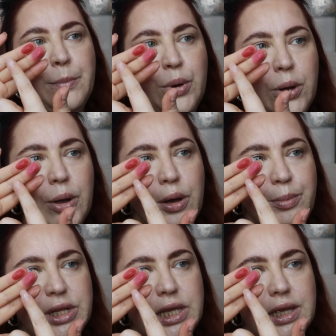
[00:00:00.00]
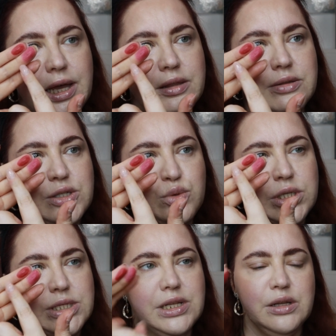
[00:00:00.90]
purpley and this
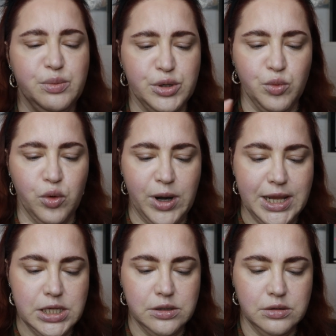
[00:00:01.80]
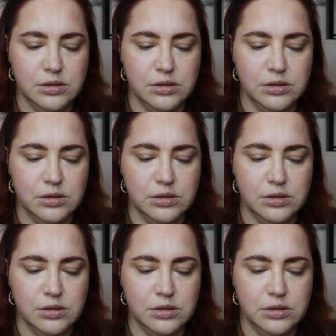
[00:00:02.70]
one is a little bit more red.